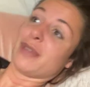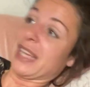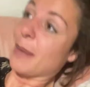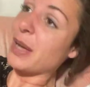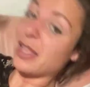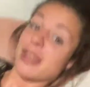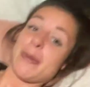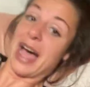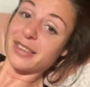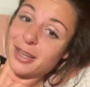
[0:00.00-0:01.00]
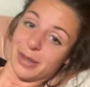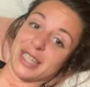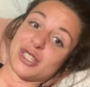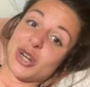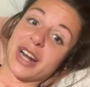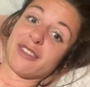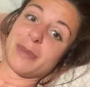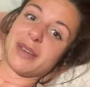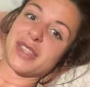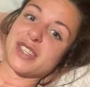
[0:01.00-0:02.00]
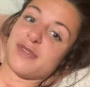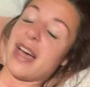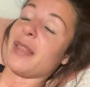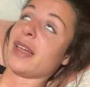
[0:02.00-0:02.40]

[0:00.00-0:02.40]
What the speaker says: of like I'm in the bathtub, like it's not even me, this